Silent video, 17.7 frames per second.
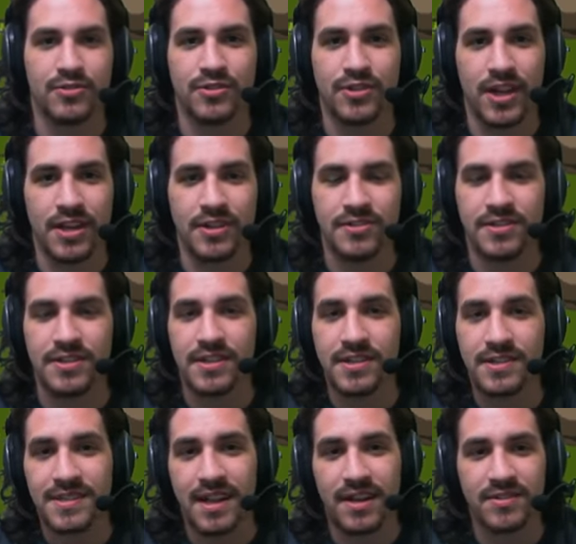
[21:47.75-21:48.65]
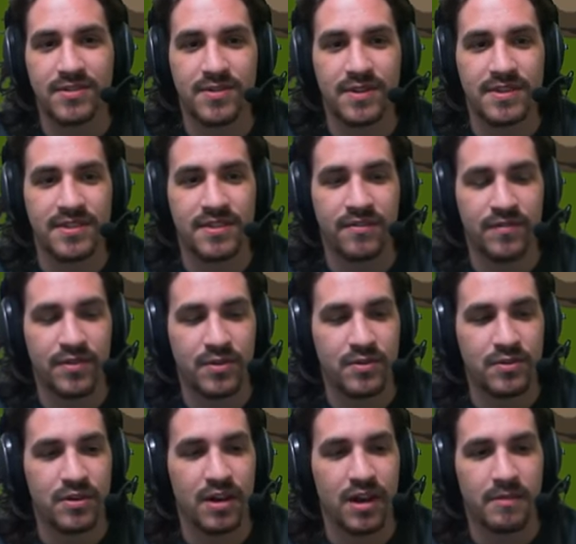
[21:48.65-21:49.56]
or changes to Nostalgia Quest in the future,